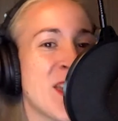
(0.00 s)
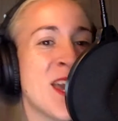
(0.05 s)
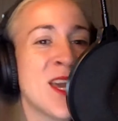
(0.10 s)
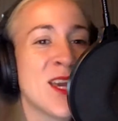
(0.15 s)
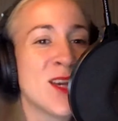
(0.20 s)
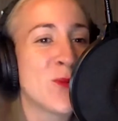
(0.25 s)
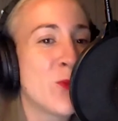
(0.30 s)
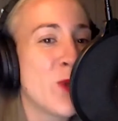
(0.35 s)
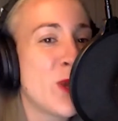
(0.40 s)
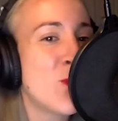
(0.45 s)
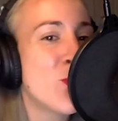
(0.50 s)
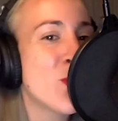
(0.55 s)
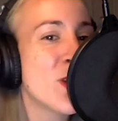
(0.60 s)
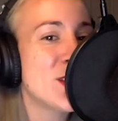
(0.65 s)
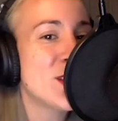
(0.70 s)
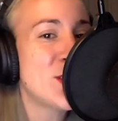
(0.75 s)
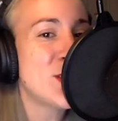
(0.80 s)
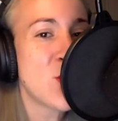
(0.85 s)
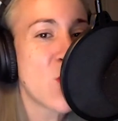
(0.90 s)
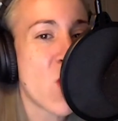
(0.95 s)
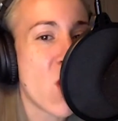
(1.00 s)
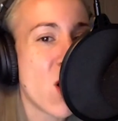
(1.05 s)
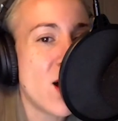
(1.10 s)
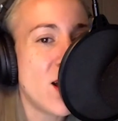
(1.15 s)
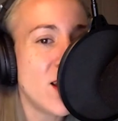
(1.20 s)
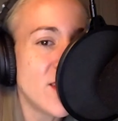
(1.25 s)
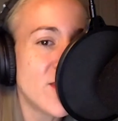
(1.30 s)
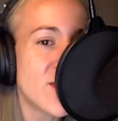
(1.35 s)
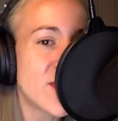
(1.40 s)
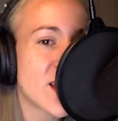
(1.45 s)
We went to
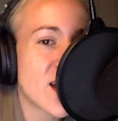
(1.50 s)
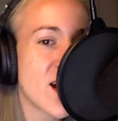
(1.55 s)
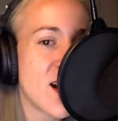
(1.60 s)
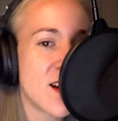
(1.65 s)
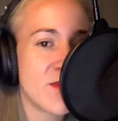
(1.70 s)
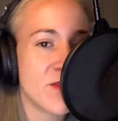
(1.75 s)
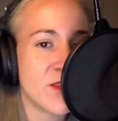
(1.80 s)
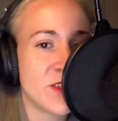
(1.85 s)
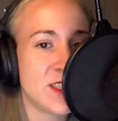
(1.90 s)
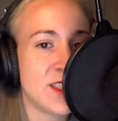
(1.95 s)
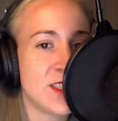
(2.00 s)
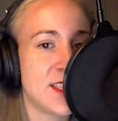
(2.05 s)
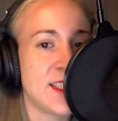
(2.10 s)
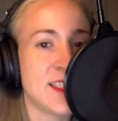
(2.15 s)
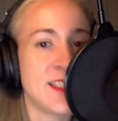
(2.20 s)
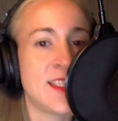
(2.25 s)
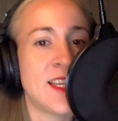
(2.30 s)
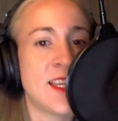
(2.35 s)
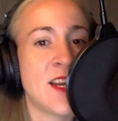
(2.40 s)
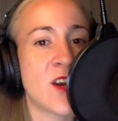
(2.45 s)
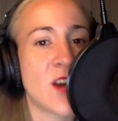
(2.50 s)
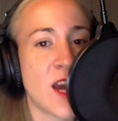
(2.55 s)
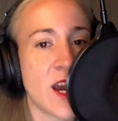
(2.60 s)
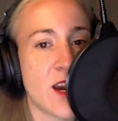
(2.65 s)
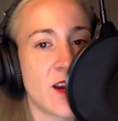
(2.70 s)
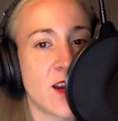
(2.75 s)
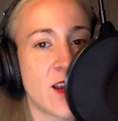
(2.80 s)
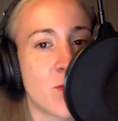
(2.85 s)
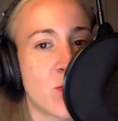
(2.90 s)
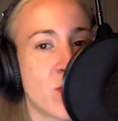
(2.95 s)
all of the conferences in our
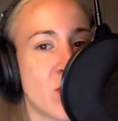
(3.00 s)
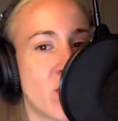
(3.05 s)
area put